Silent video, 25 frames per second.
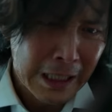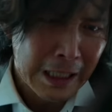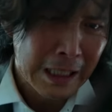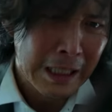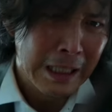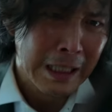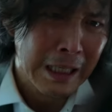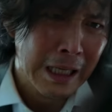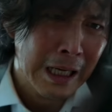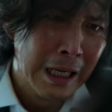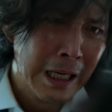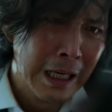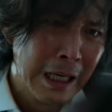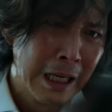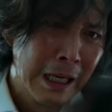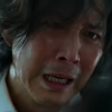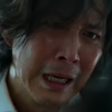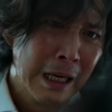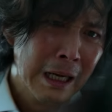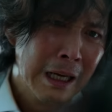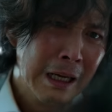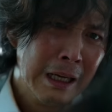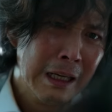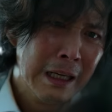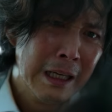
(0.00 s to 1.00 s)
the staff to
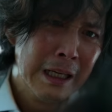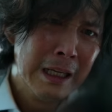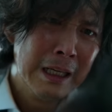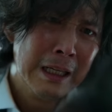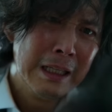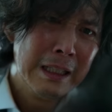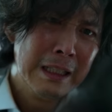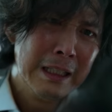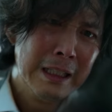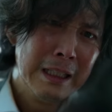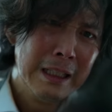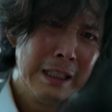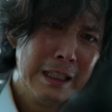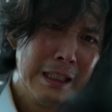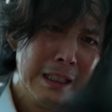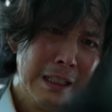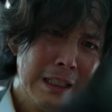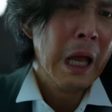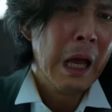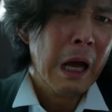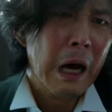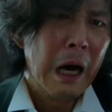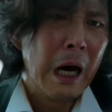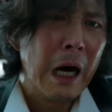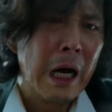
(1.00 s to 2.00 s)
save her.
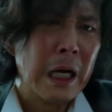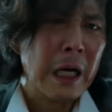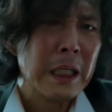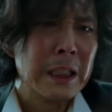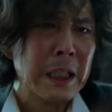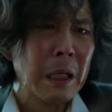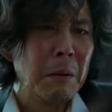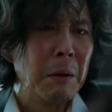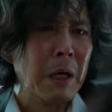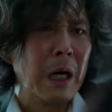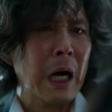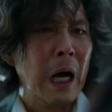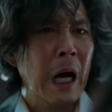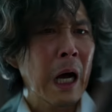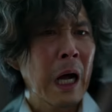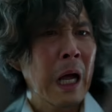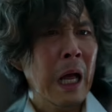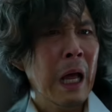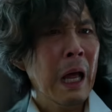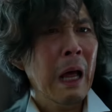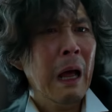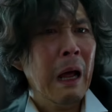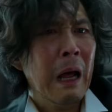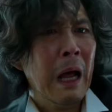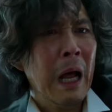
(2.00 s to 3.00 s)
Giyun loses
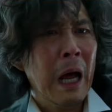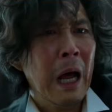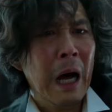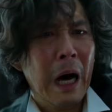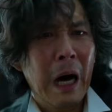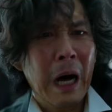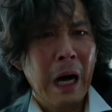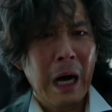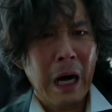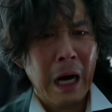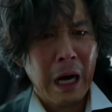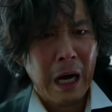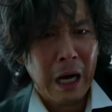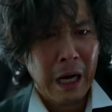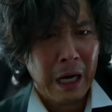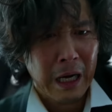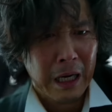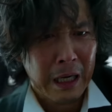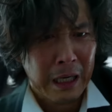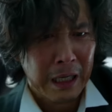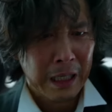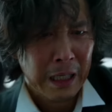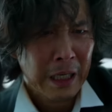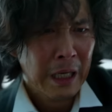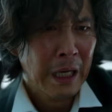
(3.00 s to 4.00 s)
control and shakes
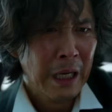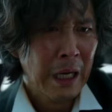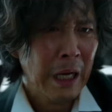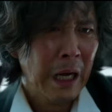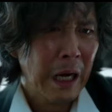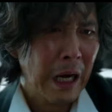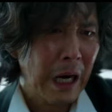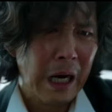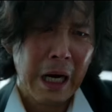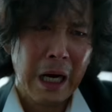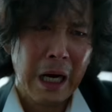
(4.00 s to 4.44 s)
Sae-byeok's limp